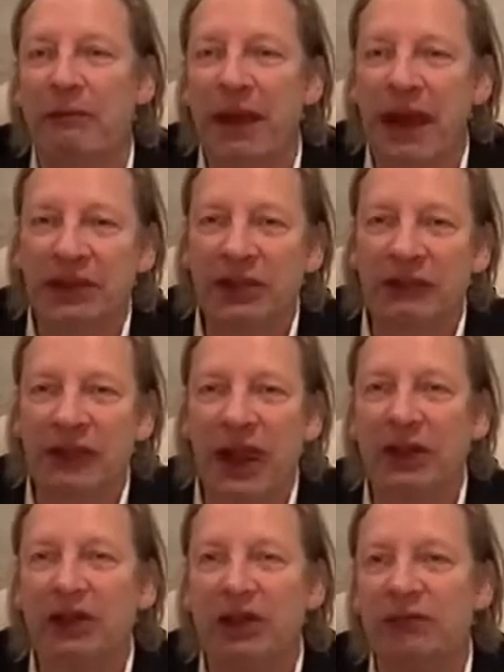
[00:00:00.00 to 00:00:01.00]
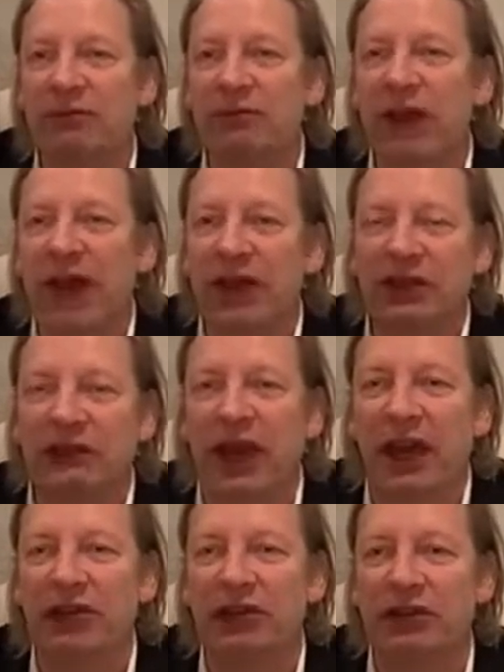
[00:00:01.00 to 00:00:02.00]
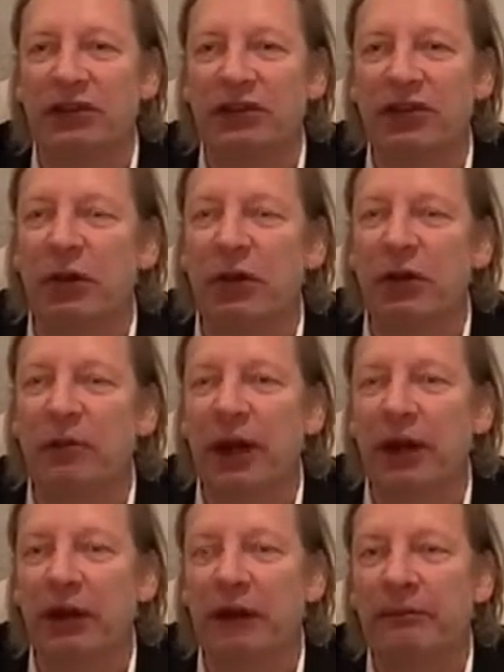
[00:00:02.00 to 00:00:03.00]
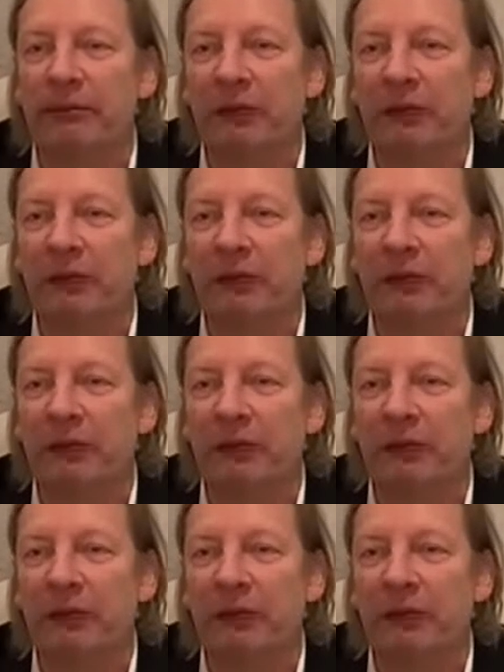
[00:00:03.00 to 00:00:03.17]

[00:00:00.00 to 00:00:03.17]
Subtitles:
Massive actions, massive actions. The more, the better.